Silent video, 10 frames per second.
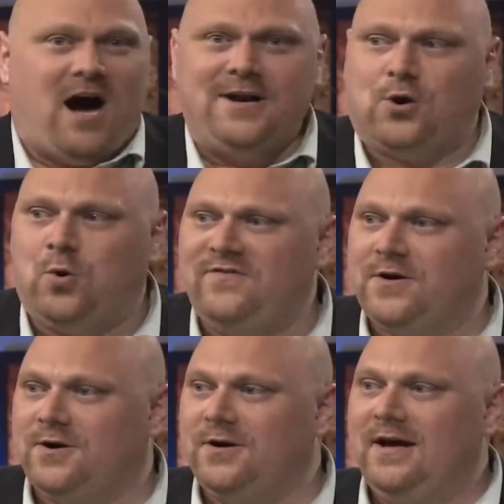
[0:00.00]

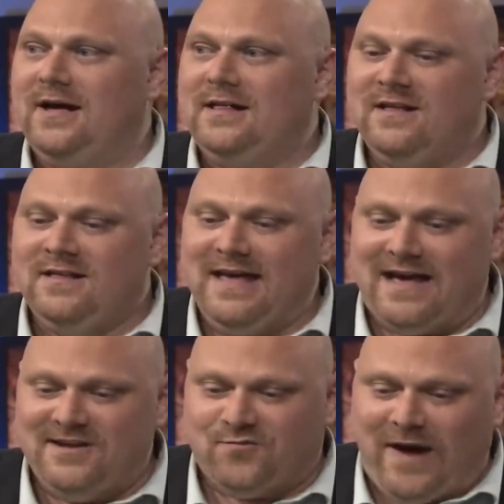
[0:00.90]
Unequivocal
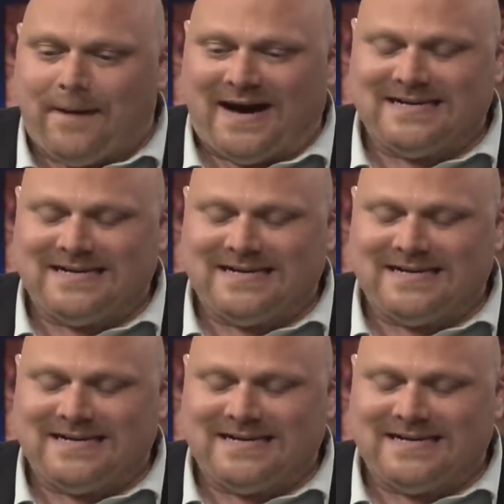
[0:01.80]
that this rabbi